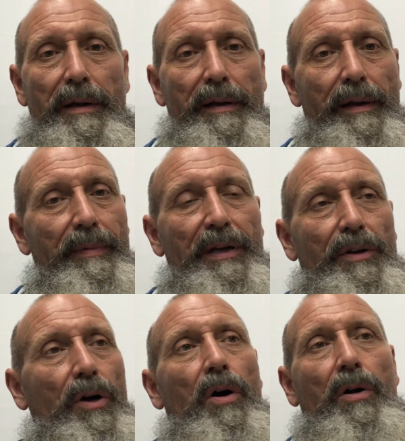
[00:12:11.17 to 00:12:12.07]
I mean,
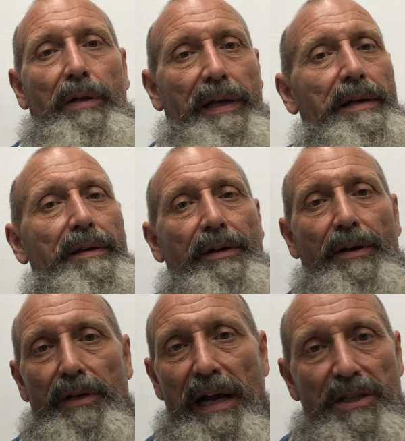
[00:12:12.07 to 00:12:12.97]
they're all in
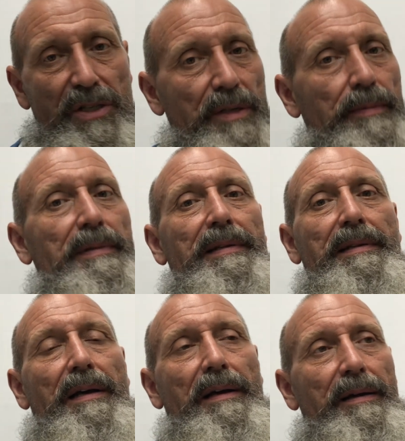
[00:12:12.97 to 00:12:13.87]
it. That's
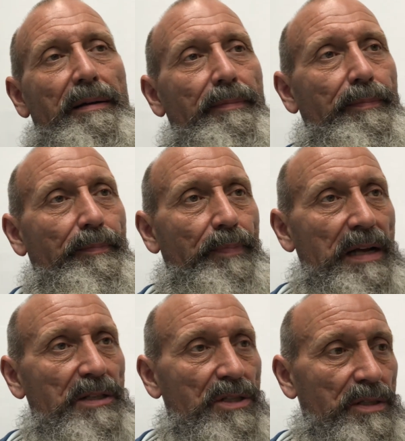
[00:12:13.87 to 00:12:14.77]

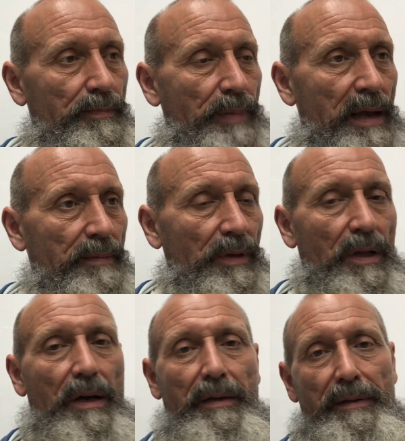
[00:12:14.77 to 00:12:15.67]
the
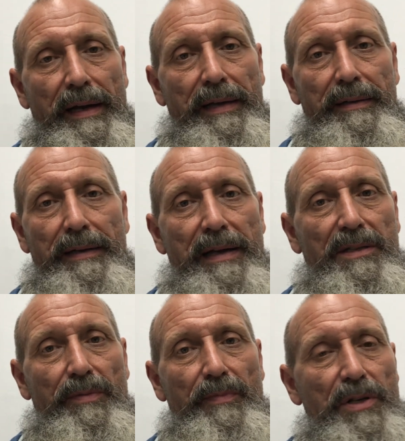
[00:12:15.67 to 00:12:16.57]
Babylon, right?
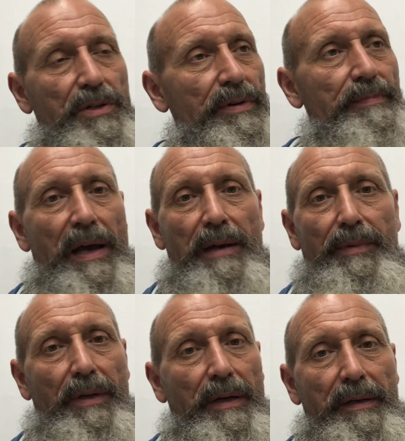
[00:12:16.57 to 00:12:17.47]
That's Mystery
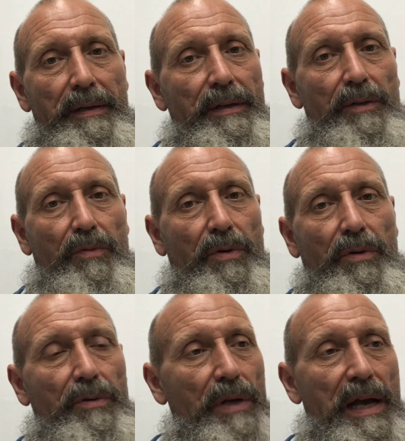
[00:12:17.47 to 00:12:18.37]
Babylon in the
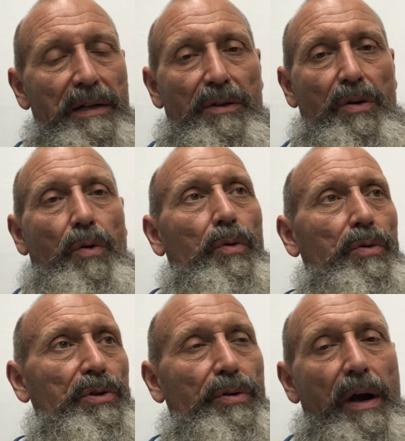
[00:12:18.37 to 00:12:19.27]
world. That whole
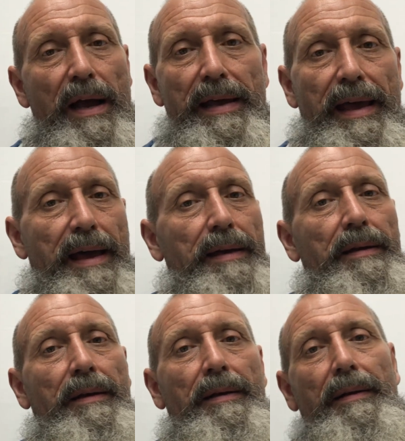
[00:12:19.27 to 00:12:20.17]
triad.
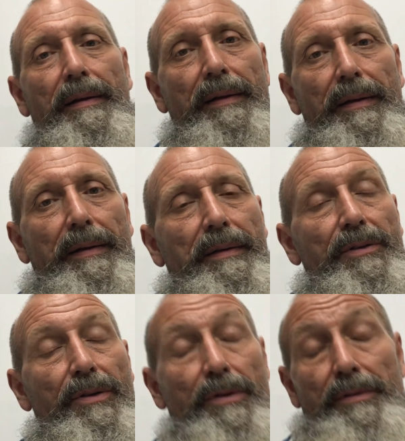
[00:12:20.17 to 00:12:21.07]

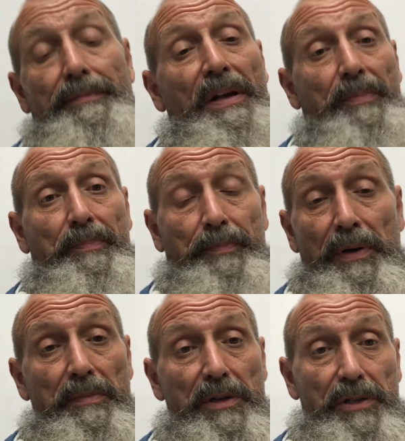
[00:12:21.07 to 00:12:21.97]
So they
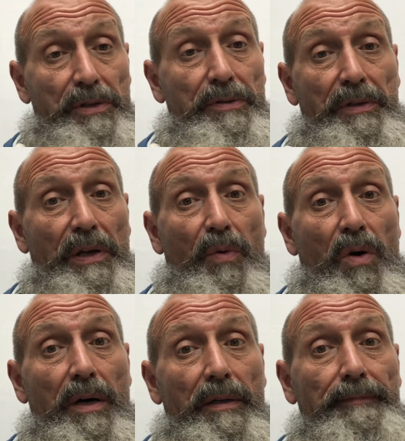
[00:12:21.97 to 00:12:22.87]
pretty much can do what they
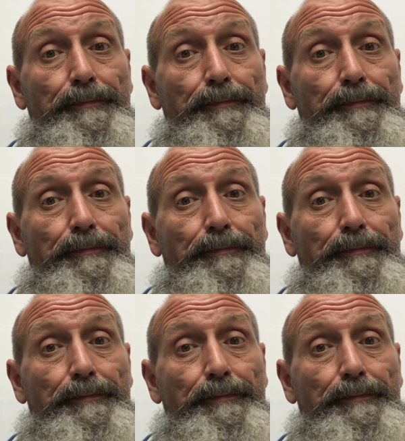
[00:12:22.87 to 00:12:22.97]
want